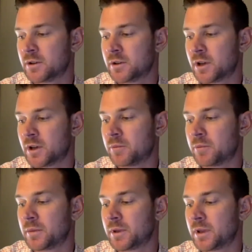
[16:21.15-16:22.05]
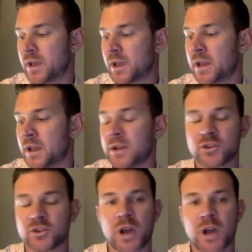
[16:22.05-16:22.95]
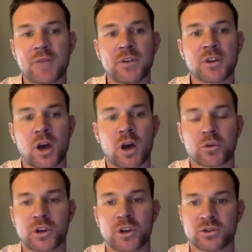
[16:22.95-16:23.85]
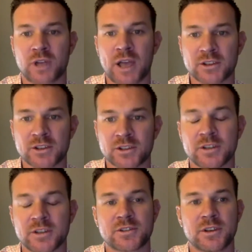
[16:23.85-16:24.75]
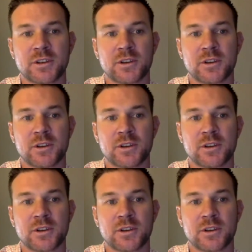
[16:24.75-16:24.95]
and driving operational excellence.